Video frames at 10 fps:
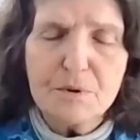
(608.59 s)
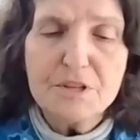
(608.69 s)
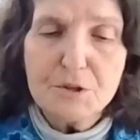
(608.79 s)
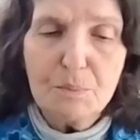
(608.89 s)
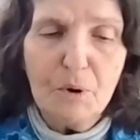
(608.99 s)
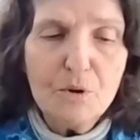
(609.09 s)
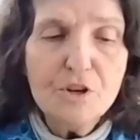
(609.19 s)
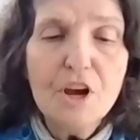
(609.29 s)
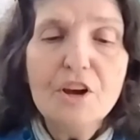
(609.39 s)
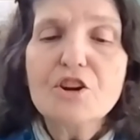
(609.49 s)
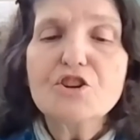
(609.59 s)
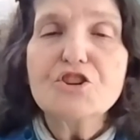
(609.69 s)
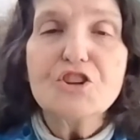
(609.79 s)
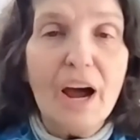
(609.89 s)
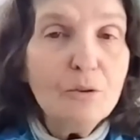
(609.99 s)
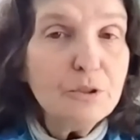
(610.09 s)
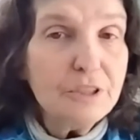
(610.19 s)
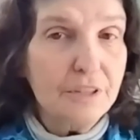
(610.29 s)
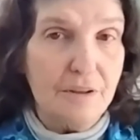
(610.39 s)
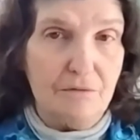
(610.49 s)
be spoken,
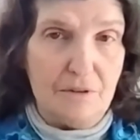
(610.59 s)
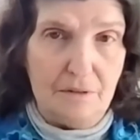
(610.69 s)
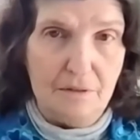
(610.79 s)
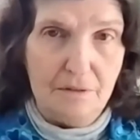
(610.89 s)
shouted even,